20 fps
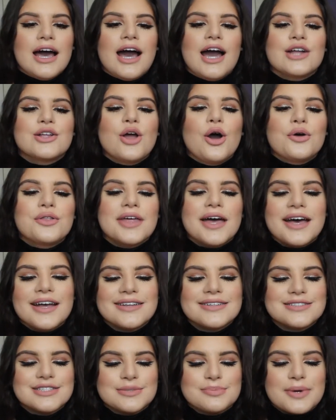I know
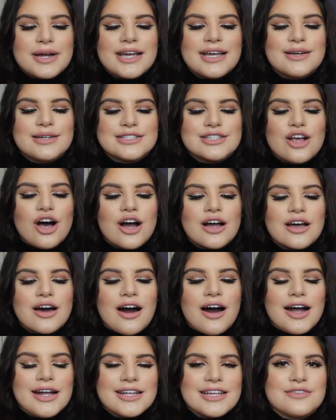that spring is long
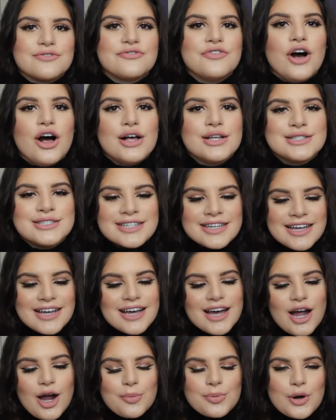gone and fall's
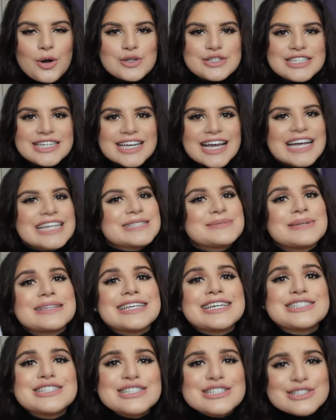approaching us, but
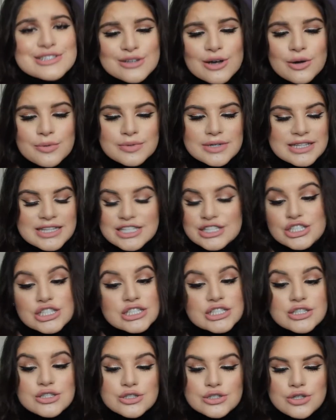these are
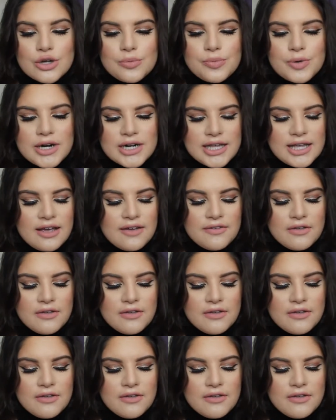still so pretty.